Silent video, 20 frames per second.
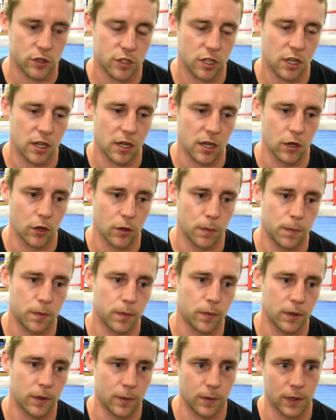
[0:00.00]
turning up,
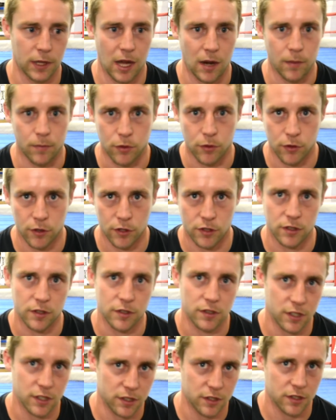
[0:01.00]
whether we were like brothers and
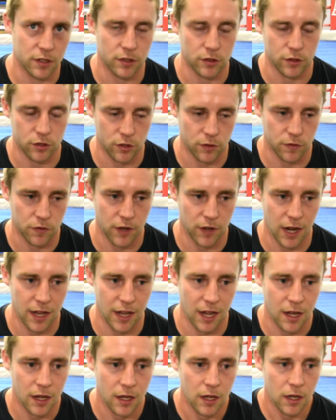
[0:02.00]
sisters and stuff like
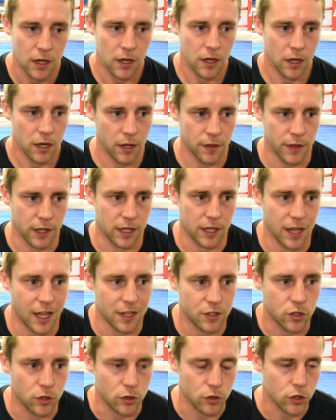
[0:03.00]
that. And the
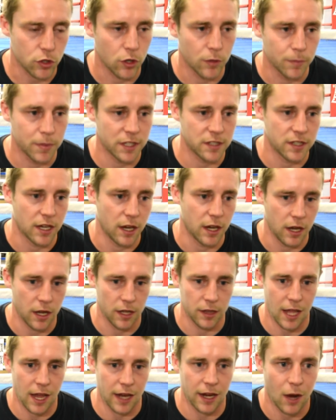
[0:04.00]
class got so busy,
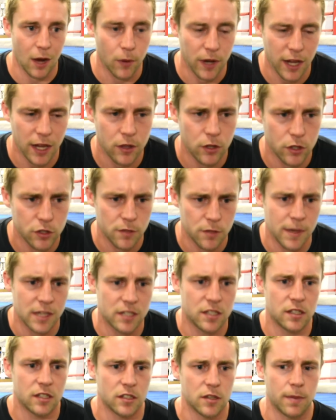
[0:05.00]
and like I was getting loads of
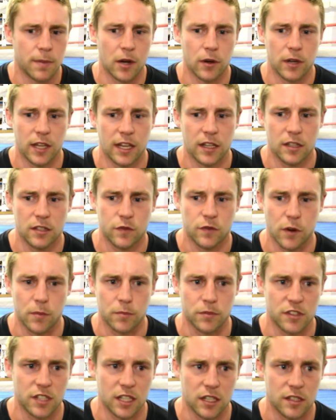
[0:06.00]
messages about kids
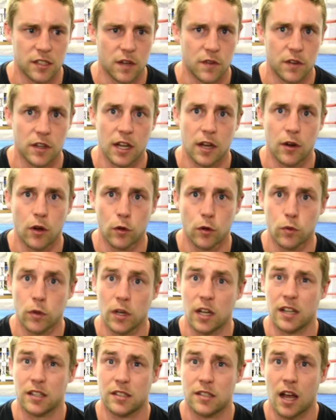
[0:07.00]
from six, seven year old
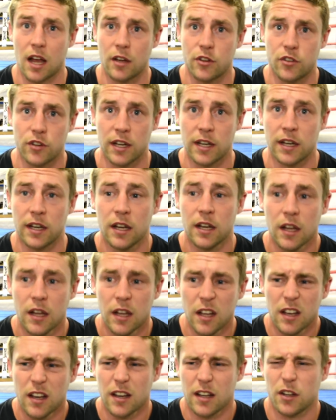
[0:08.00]
wanting to start training.
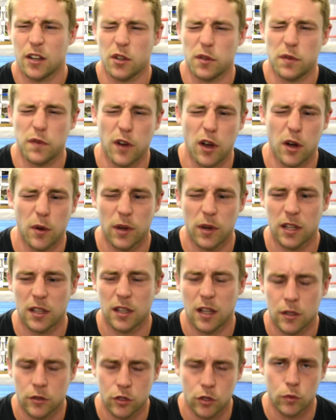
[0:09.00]
I just thought, well,
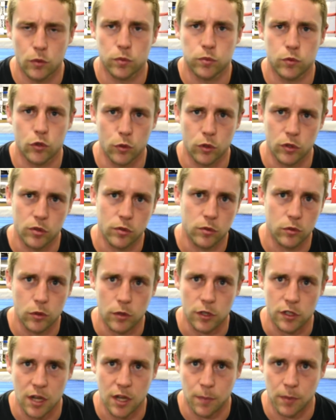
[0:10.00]
I'll do do a, do
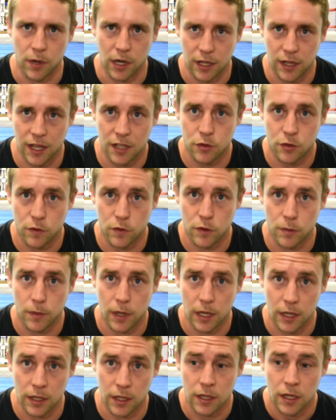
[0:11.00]
a separate class with them.
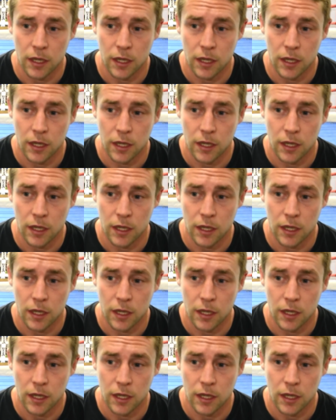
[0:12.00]
And